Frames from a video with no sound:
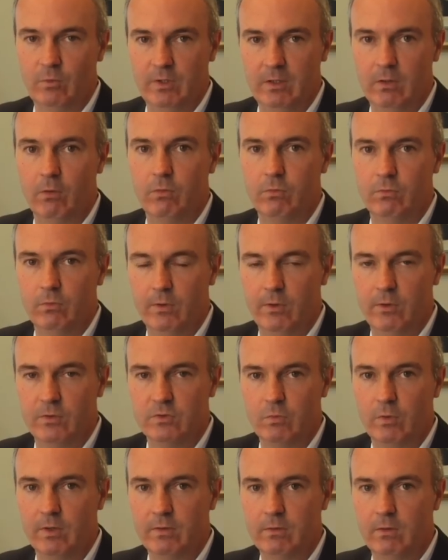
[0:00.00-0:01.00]
We go through
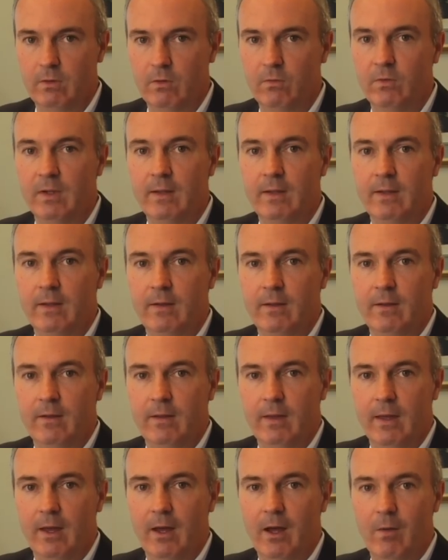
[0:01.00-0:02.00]
those with you.
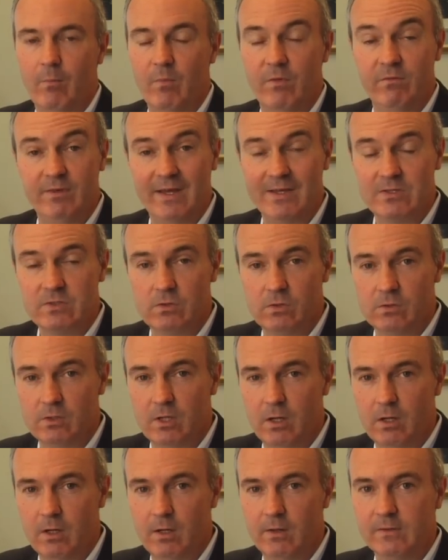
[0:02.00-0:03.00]
Vessel
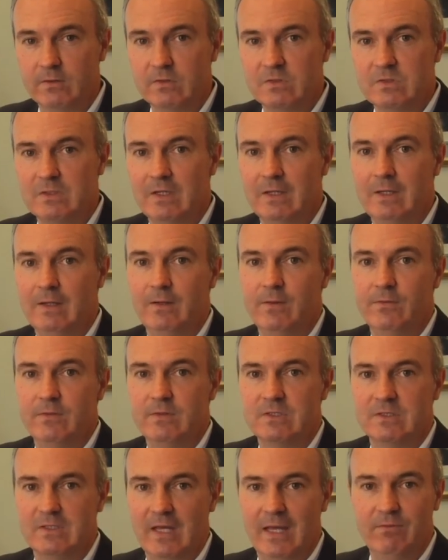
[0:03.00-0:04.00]
logs,
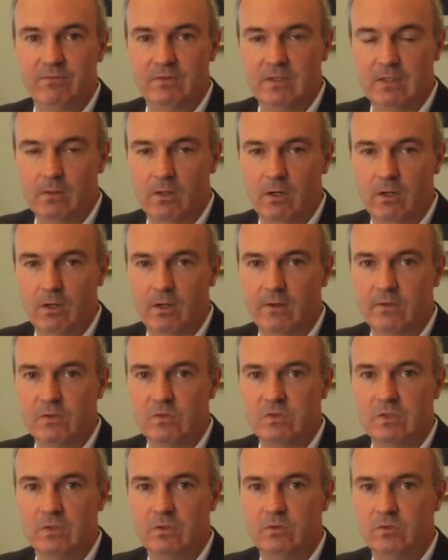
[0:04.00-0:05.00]
safety
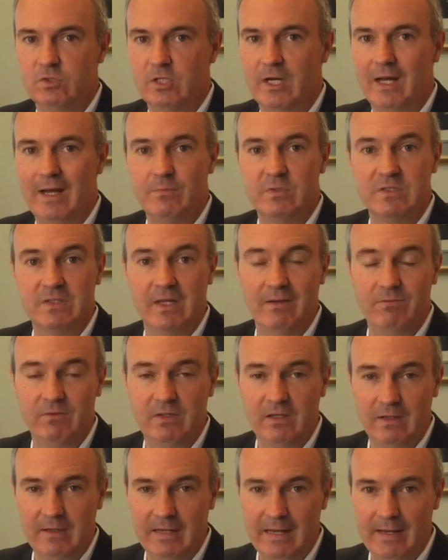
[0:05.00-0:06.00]
logs, job
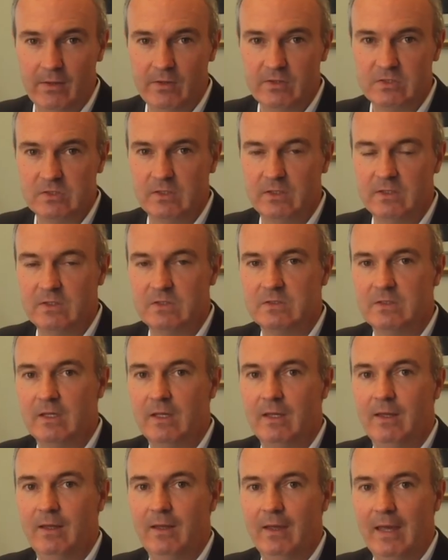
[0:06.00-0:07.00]
safety analysis,
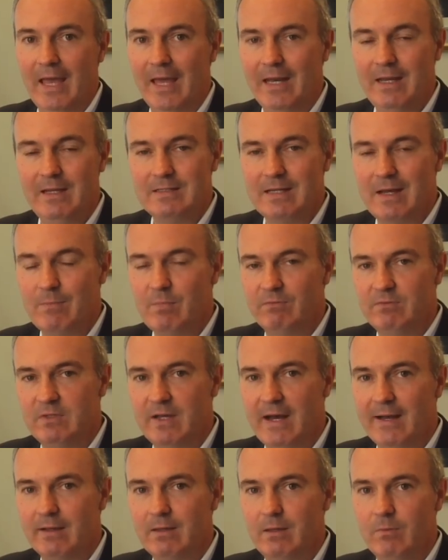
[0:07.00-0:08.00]
any type of
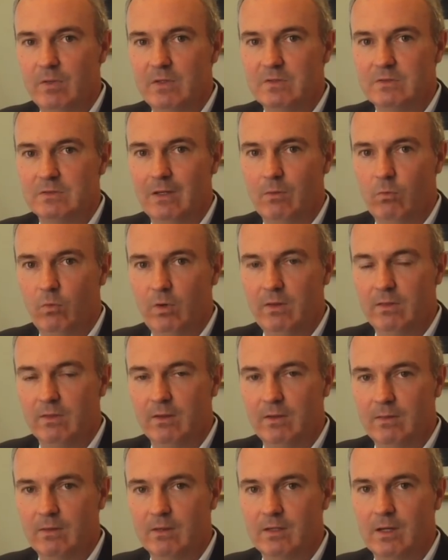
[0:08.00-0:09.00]
documents that we
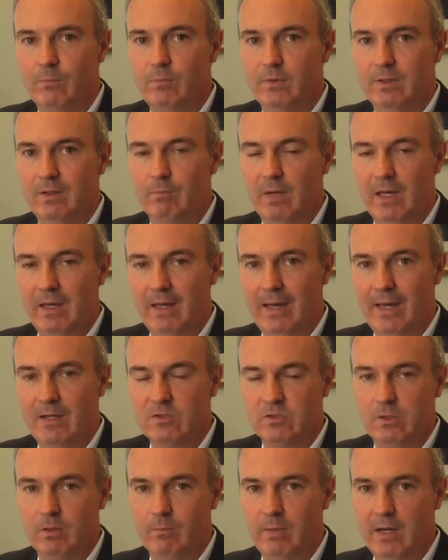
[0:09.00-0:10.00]
think the company may
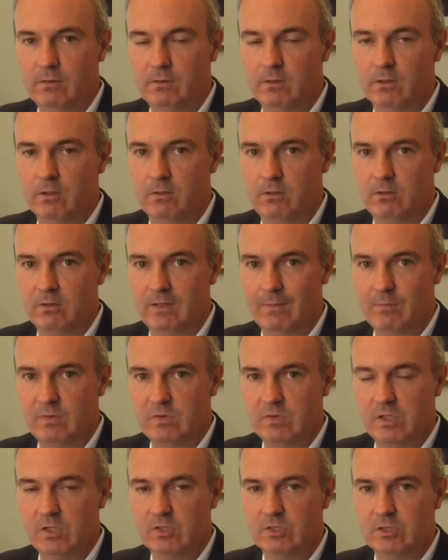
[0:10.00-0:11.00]
ask you about during your
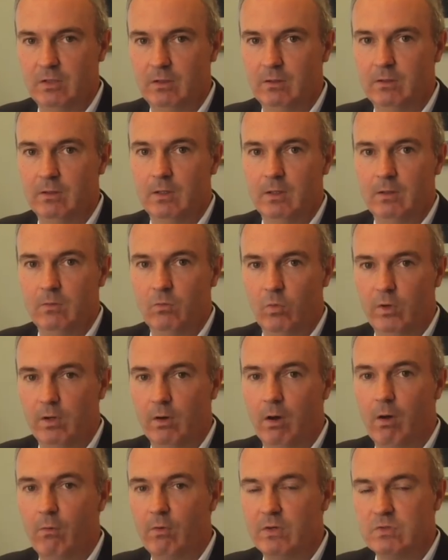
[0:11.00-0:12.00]
deposition. We
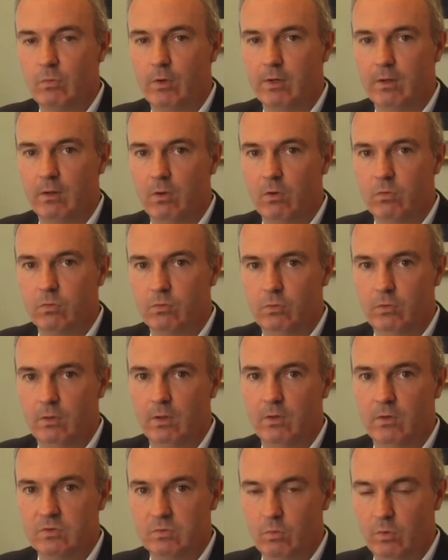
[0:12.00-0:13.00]
always want to go through
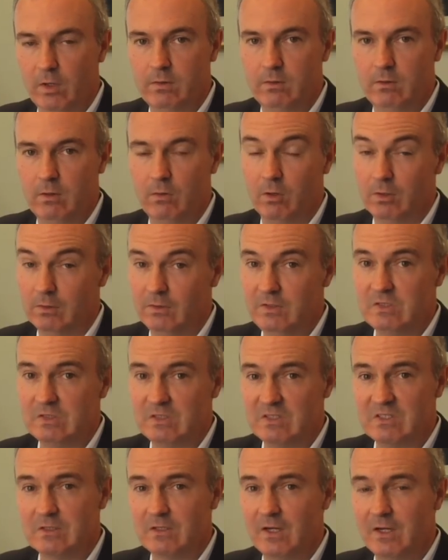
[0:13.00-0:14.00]
those with you, or at least
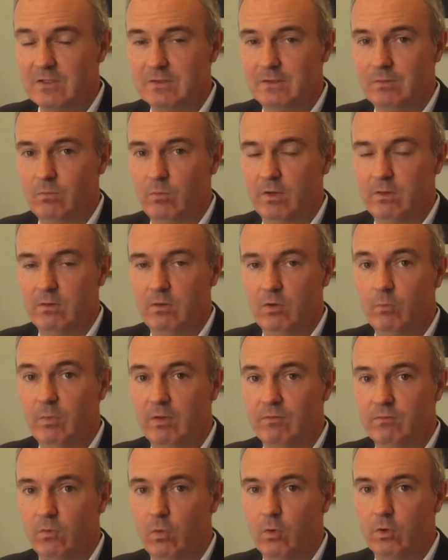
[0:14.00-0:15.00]
discuss them with you
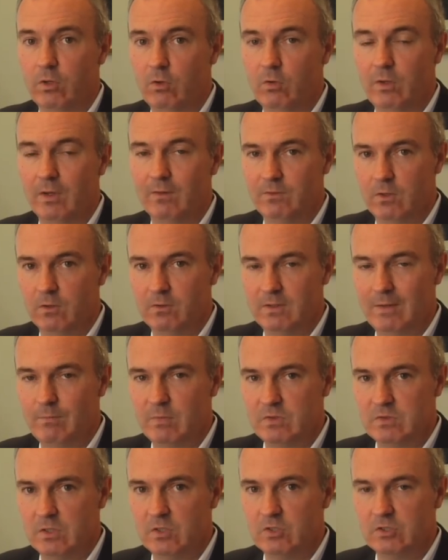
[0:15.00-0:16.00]
before you give your
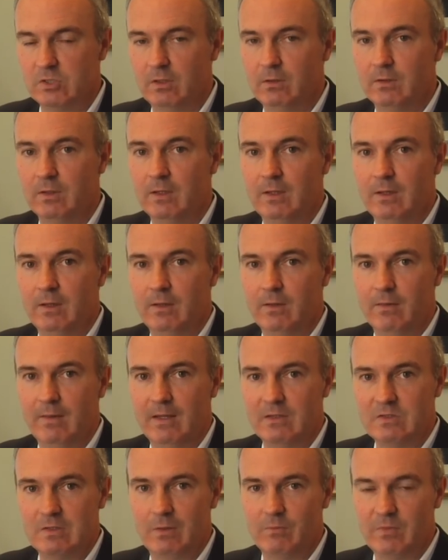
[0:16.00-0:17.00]
deposition.
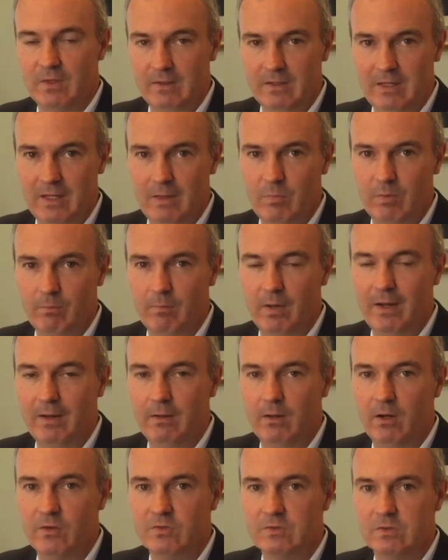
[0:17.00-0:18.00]
That's something to keep in
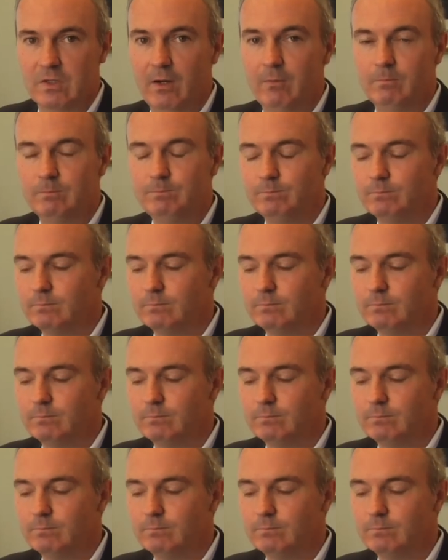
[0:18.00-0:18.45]
mind also.